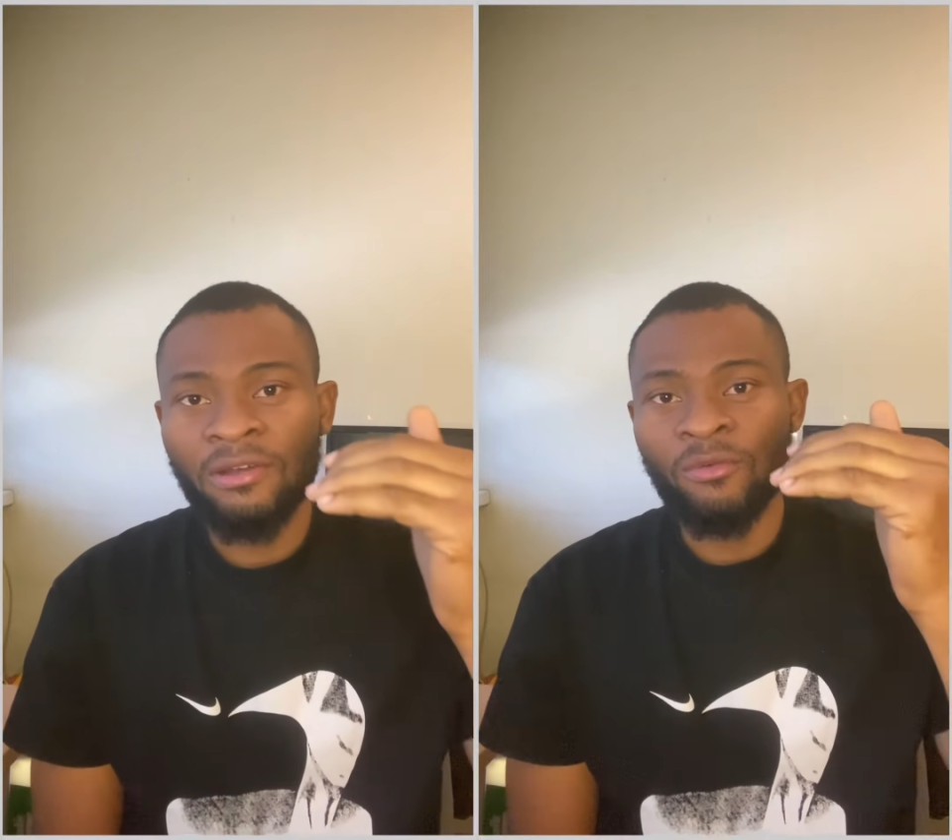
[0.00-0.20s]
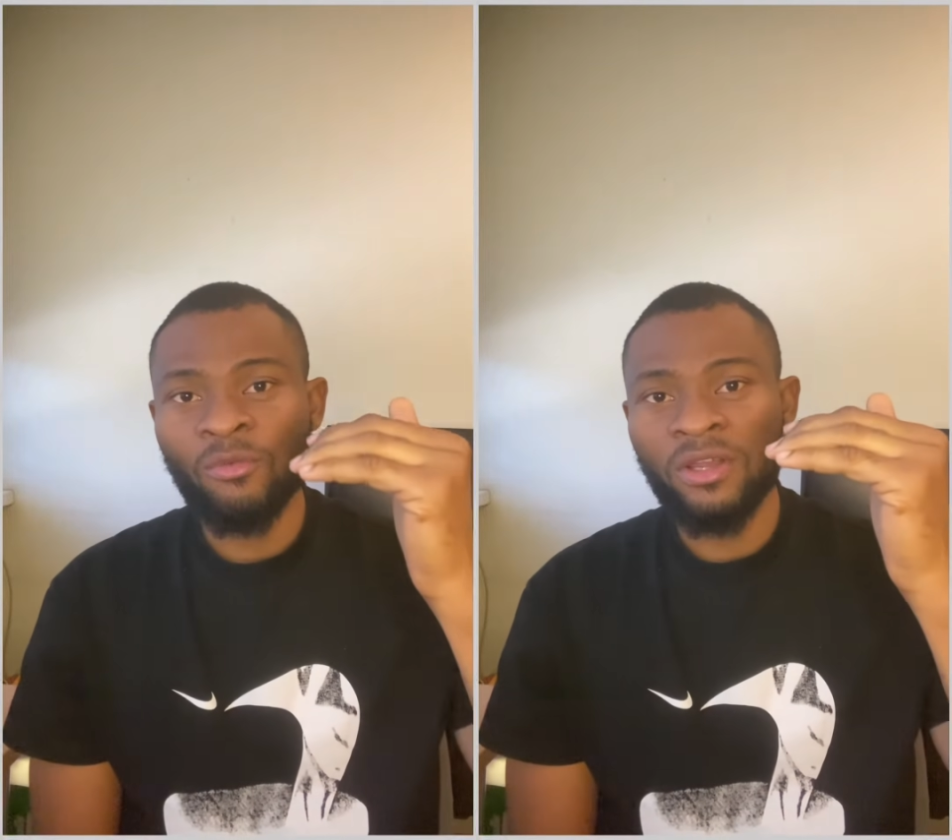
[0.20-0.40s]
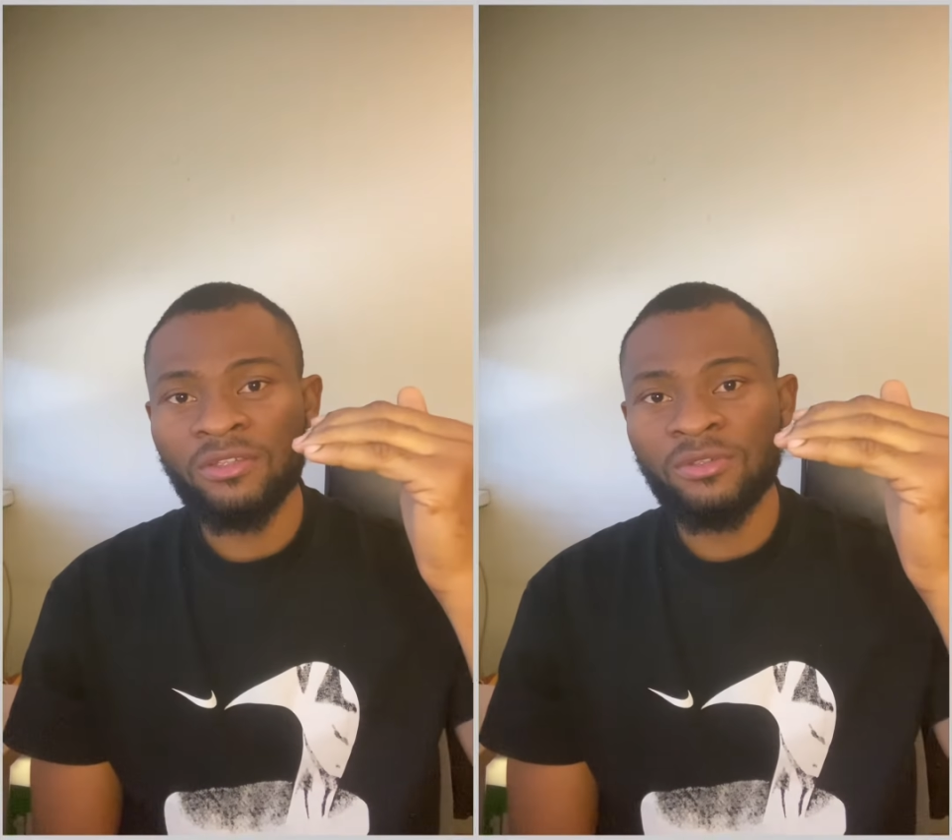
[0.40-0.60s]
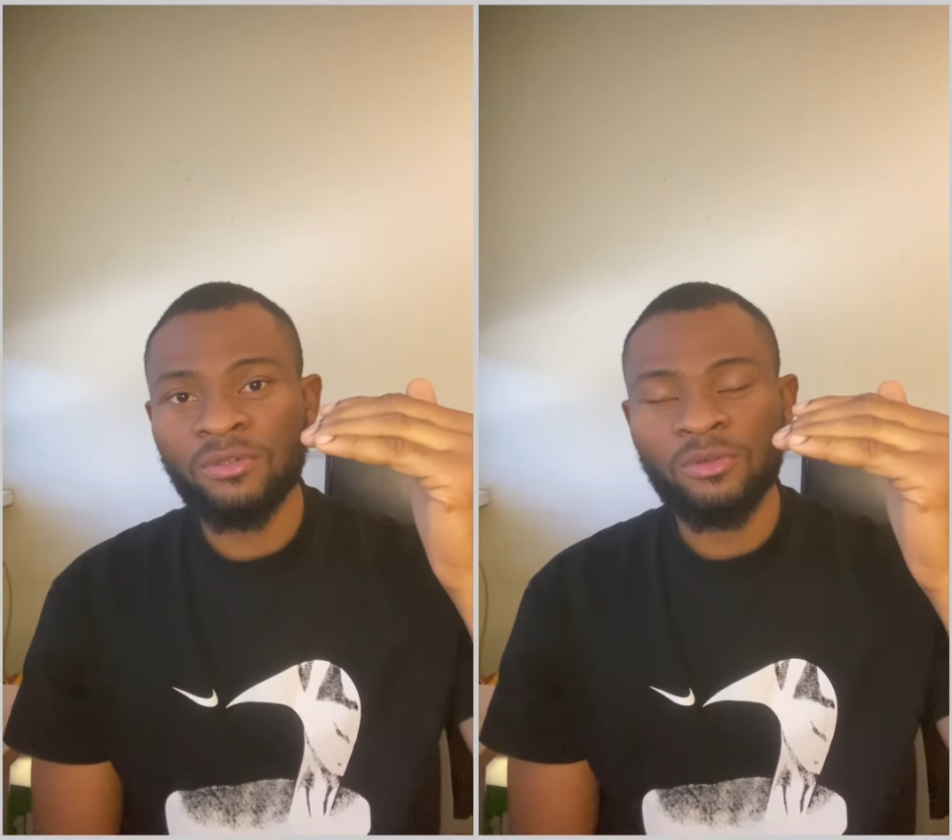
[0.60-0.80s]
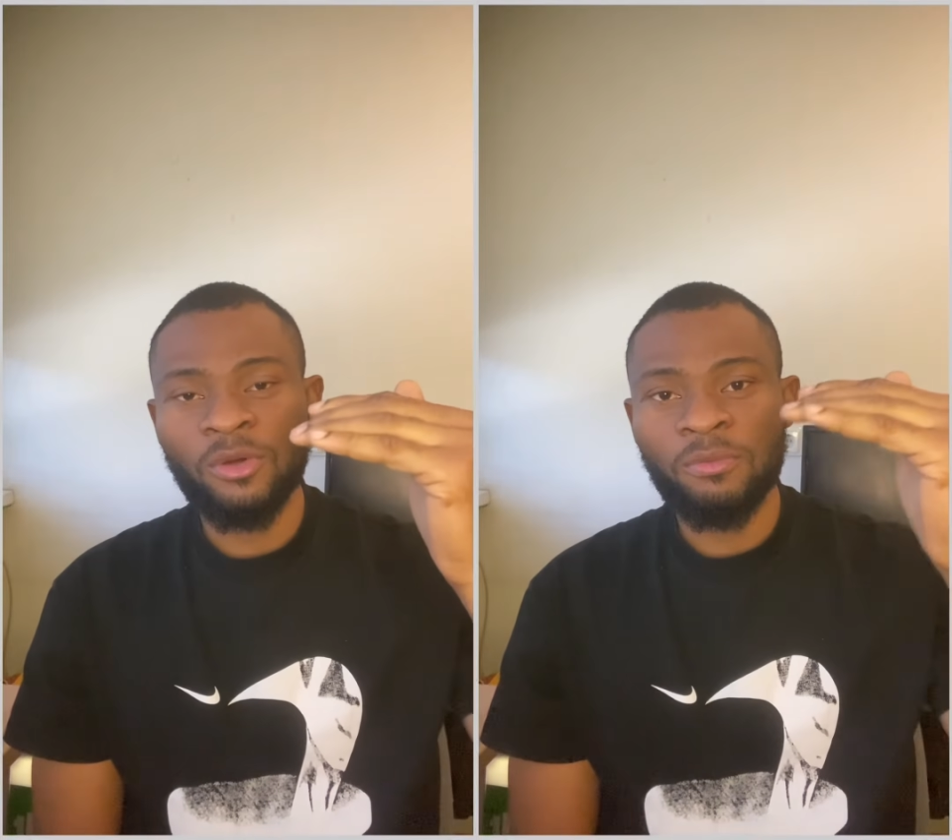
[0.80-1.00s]
When
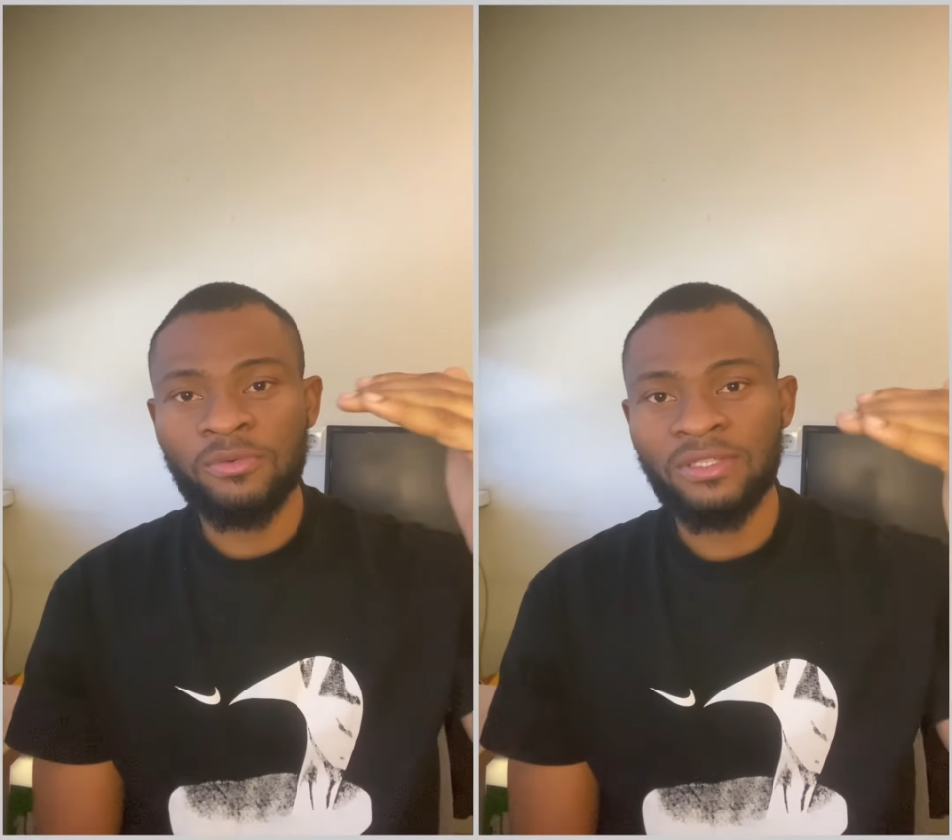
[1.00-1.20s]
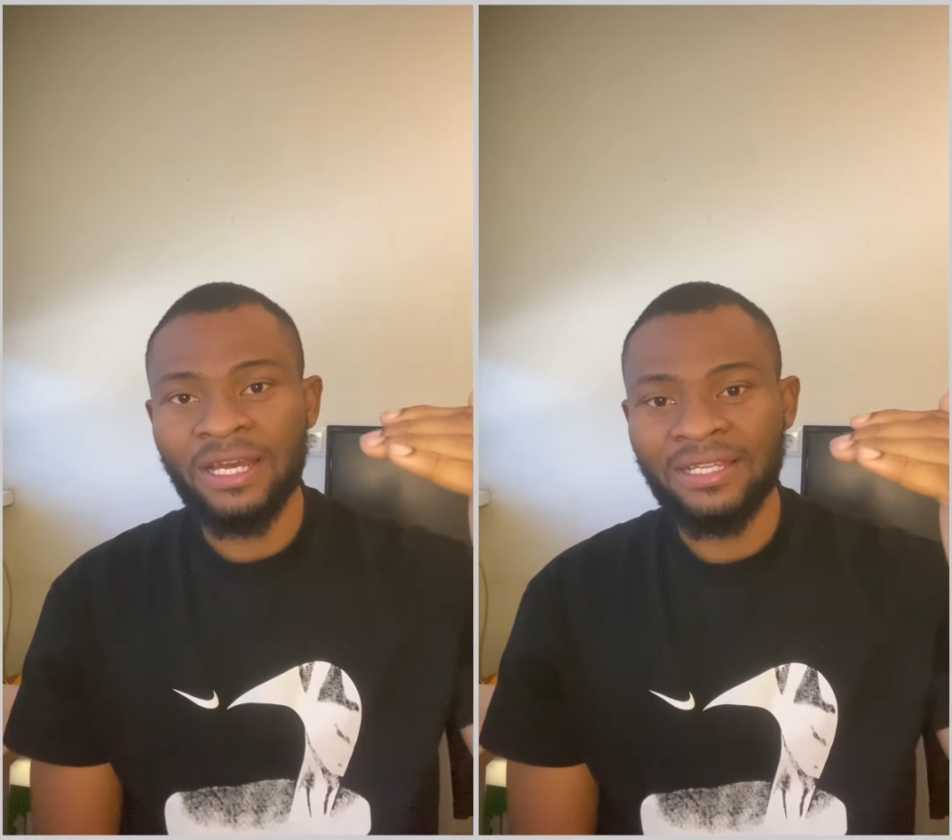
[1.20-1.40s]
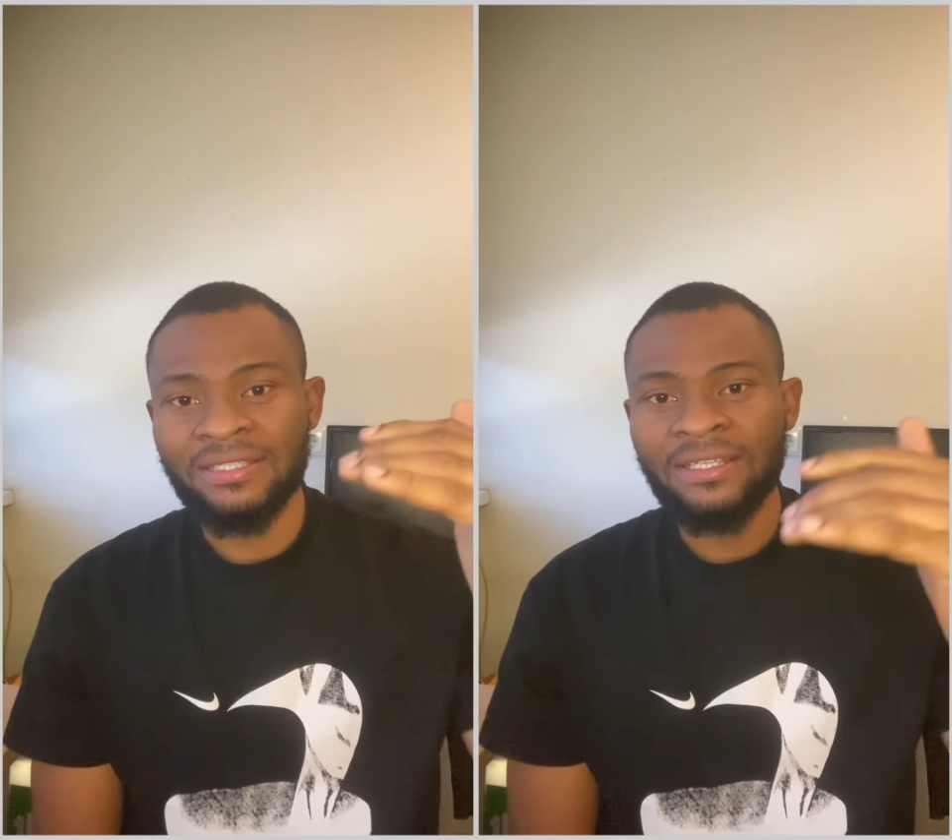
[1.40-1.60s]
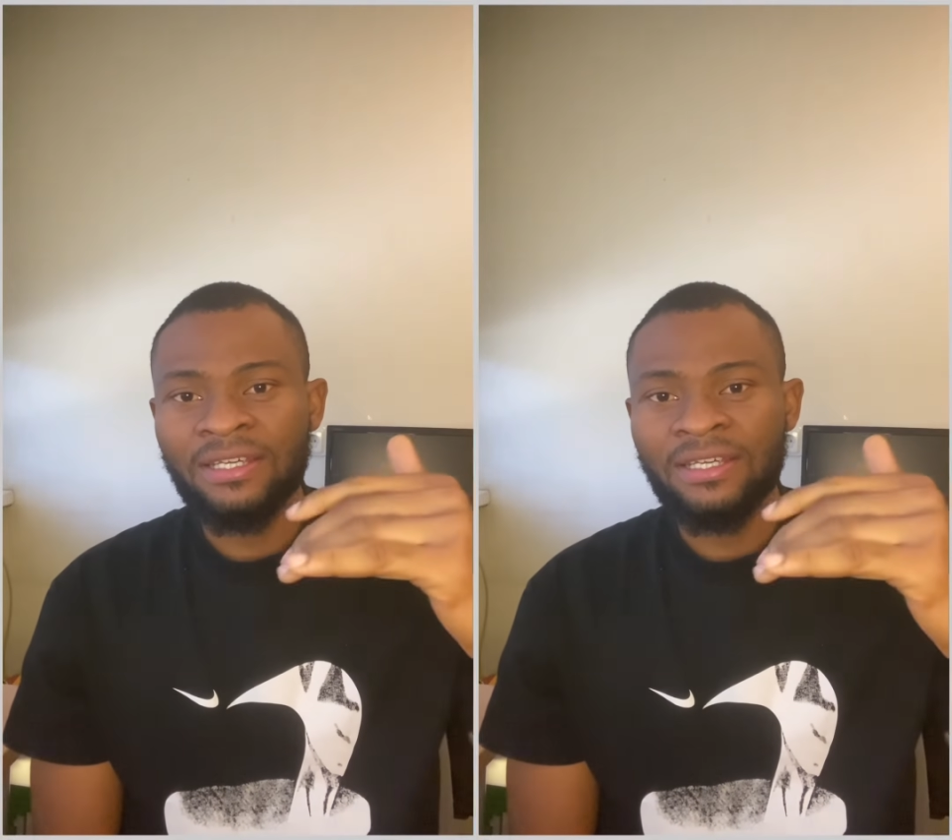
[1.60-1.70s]
you open that,